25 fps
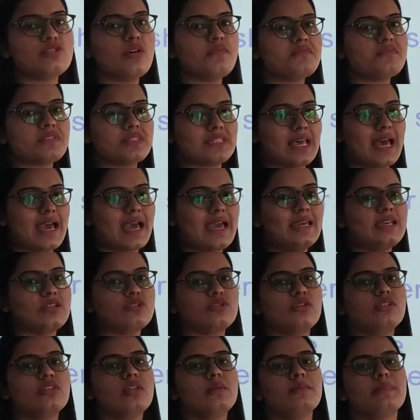of size,
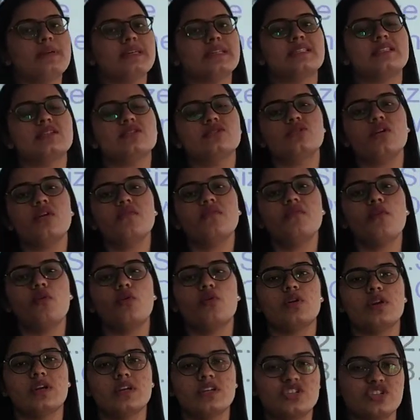on the basis of
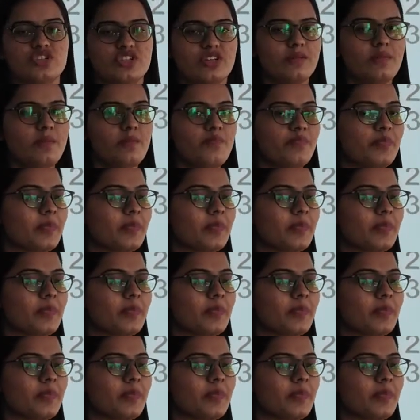ownership,